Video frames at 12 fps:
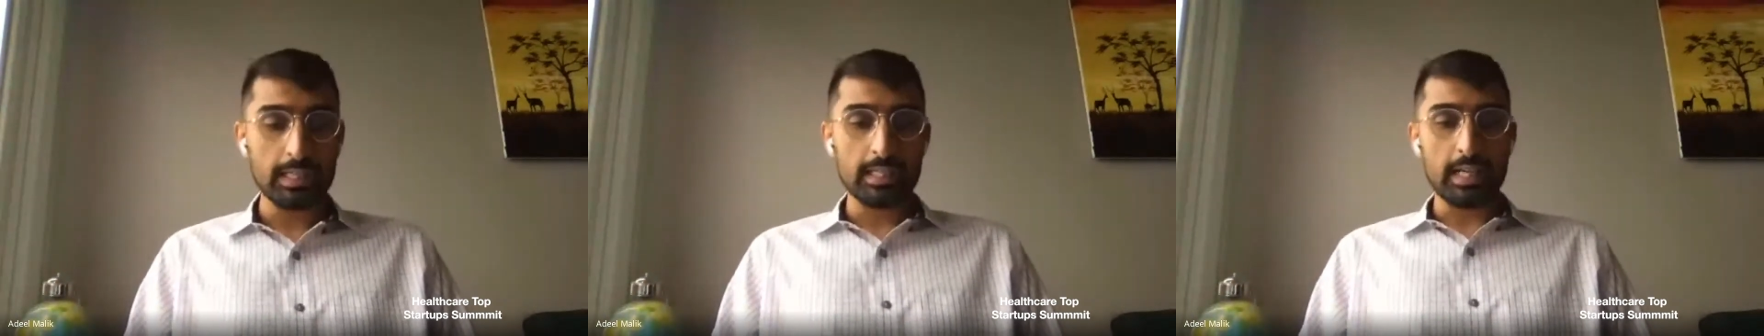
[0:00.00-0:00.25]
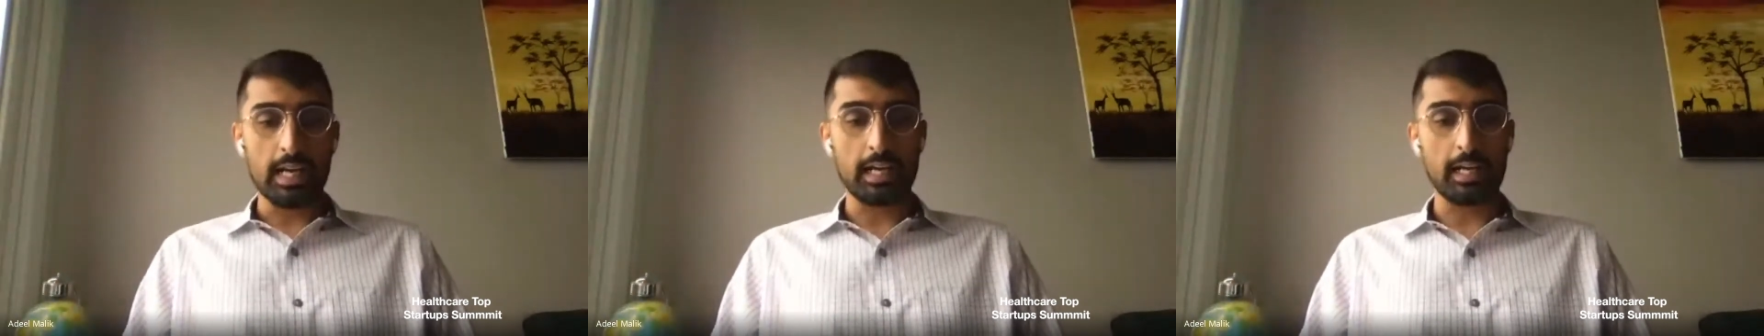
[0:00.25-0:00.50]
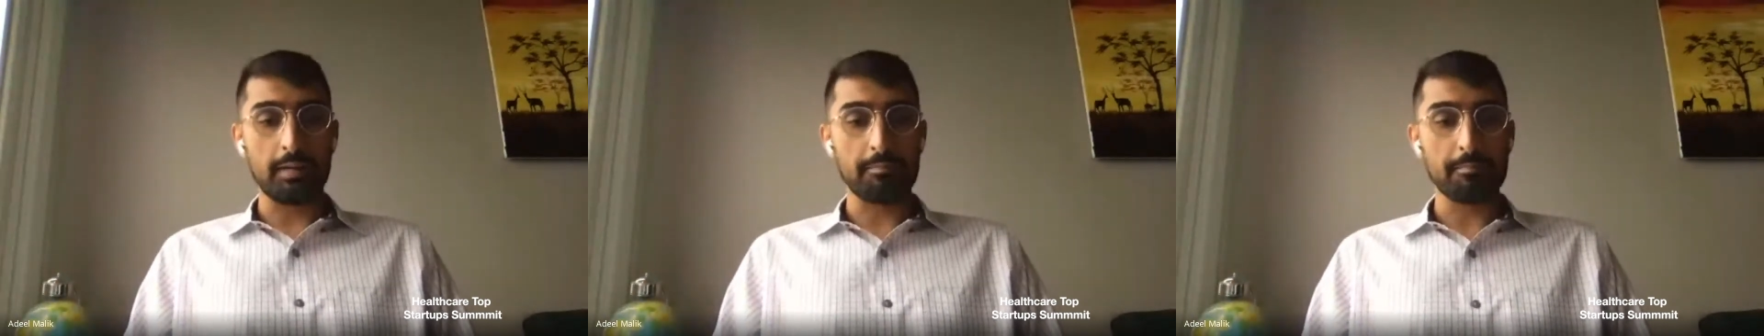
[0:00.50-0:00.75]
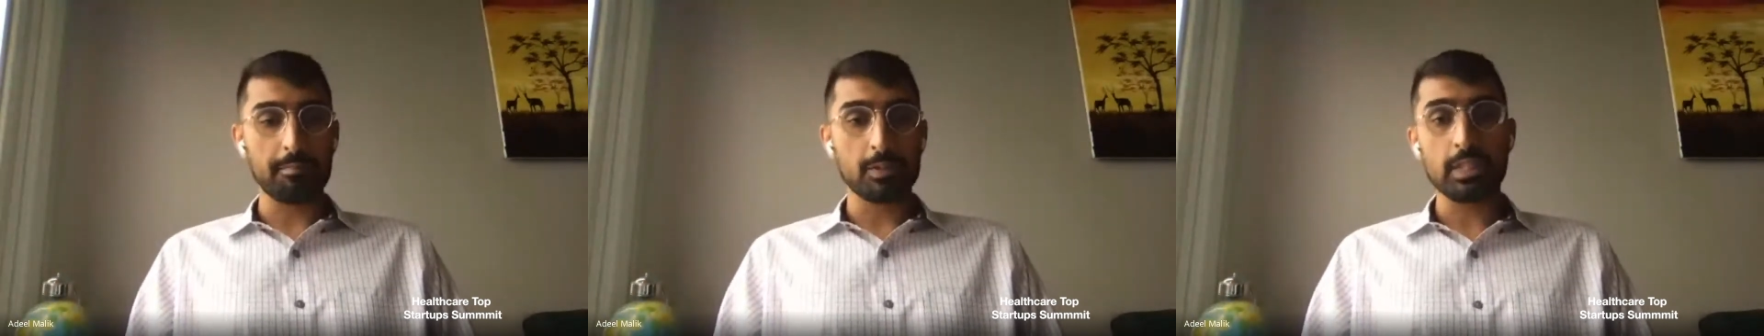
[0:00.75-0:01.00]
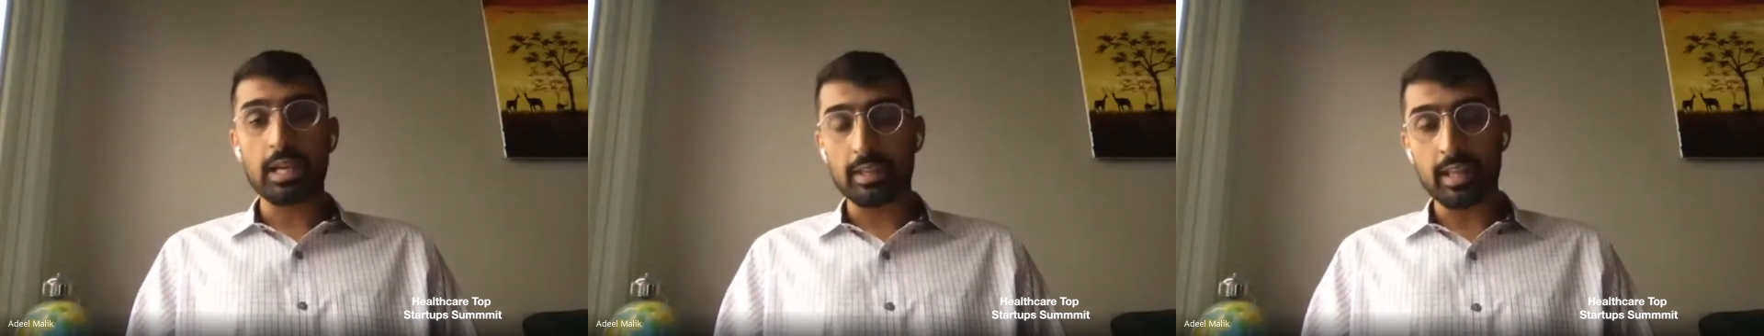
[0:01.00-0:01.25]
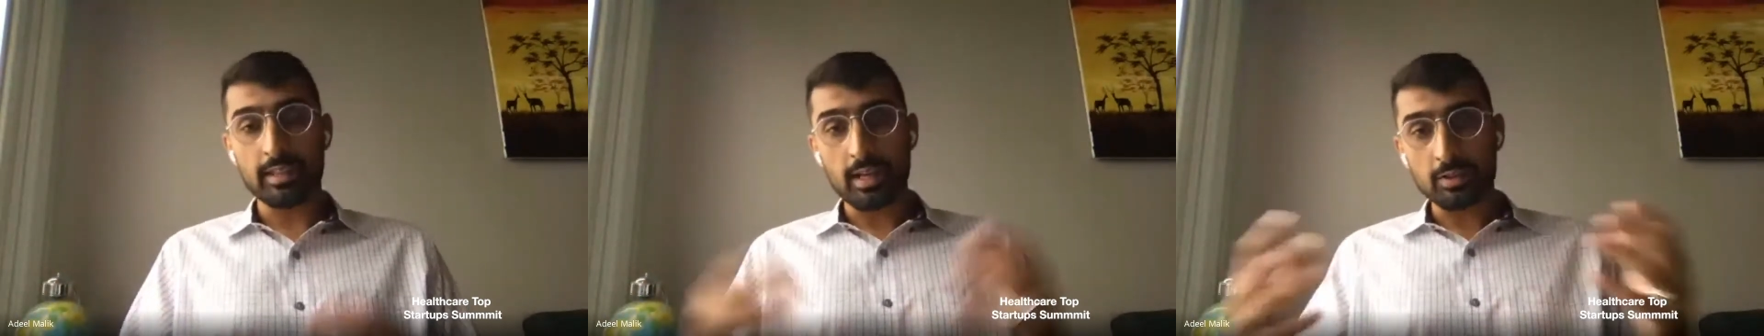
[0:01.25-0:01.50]
So that
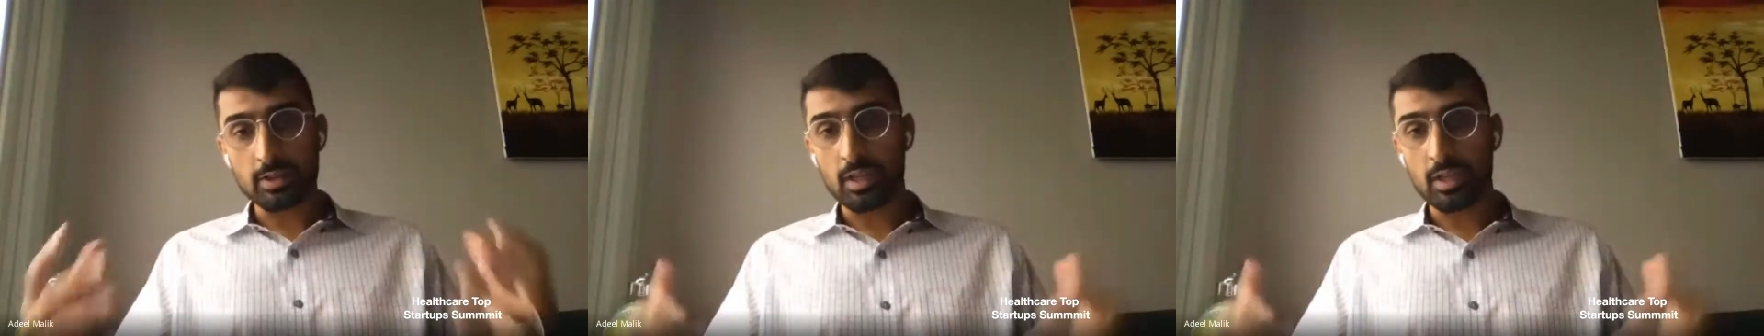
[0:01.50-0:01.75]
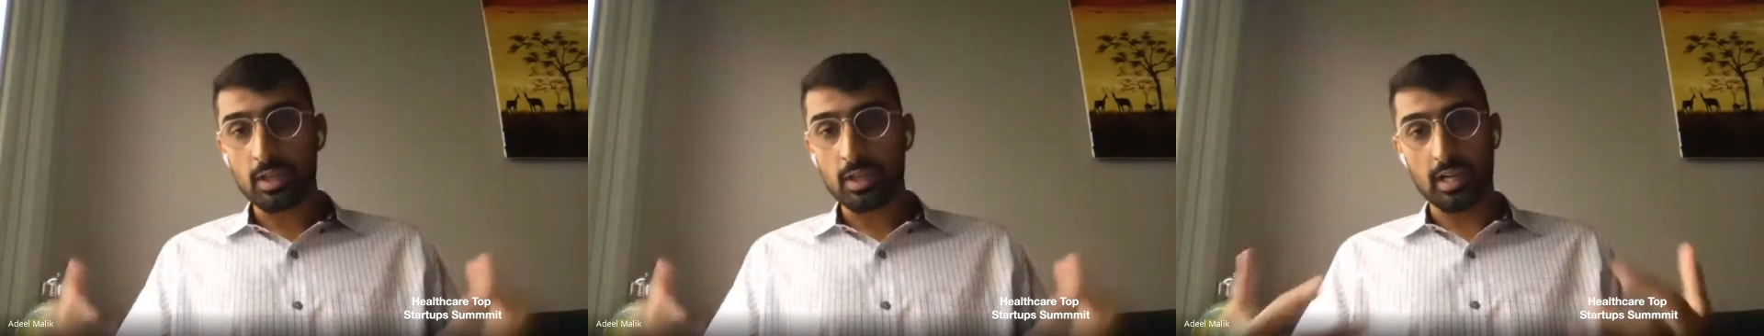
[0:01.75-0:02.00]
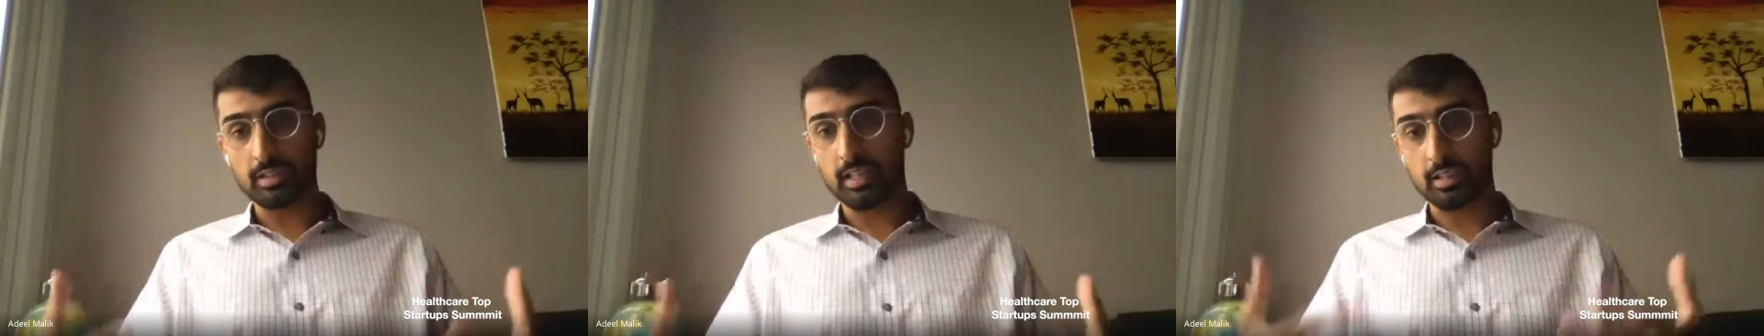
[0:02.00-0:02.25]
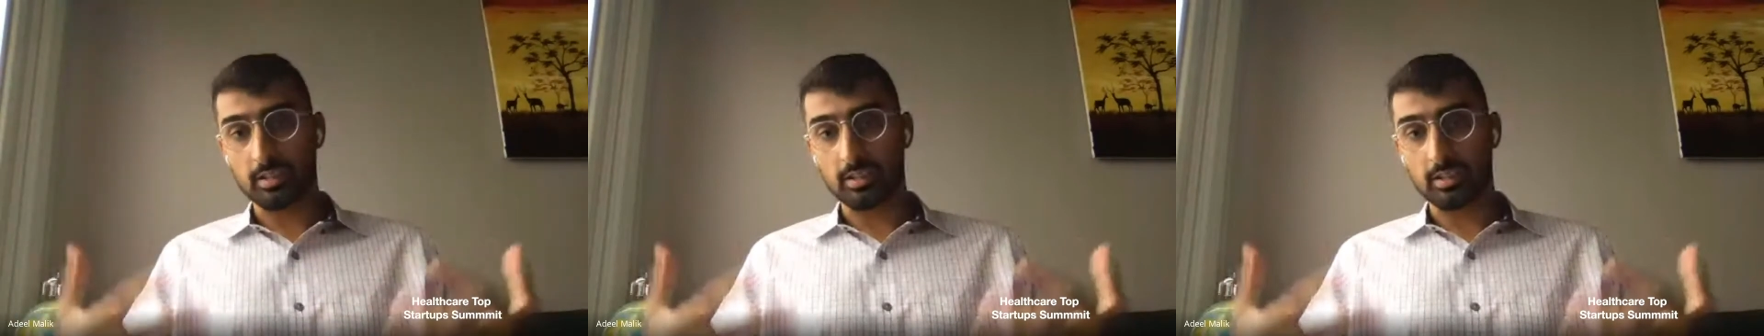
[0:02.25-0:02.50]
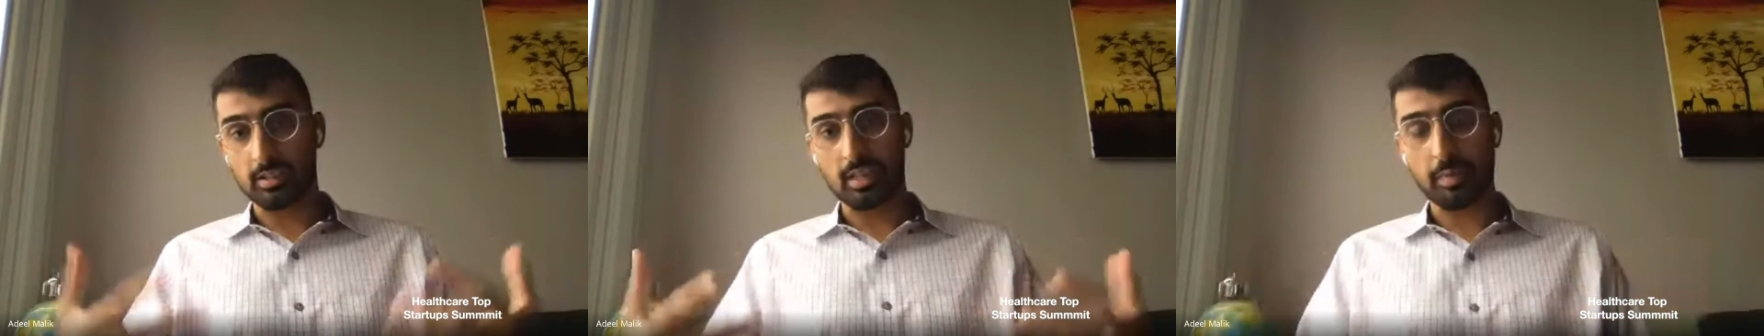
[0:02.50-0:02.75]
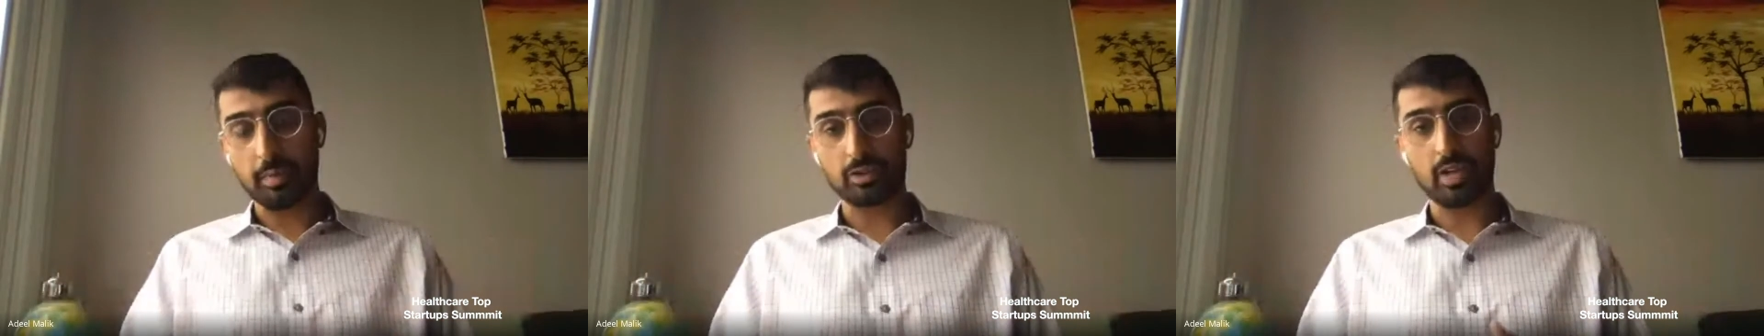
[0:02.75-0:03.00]
was a lot of the context and backdrop.